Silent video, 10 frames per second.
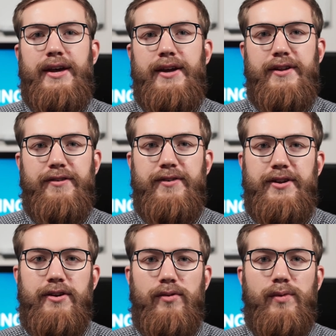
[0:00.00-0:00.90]
In this
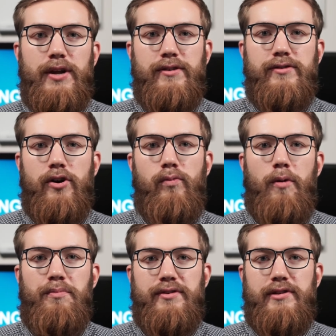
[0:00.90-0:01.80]
video we install
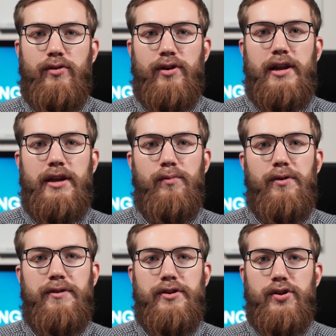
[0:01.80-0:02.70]
WordPress locally
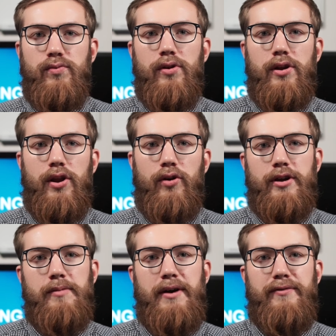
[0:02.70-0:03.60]
with the tool
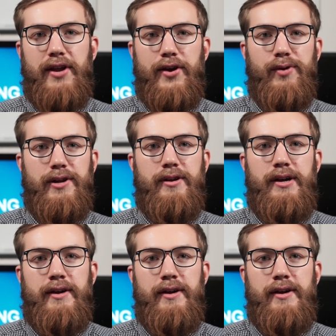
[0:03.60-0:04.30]
Local by Flywheel.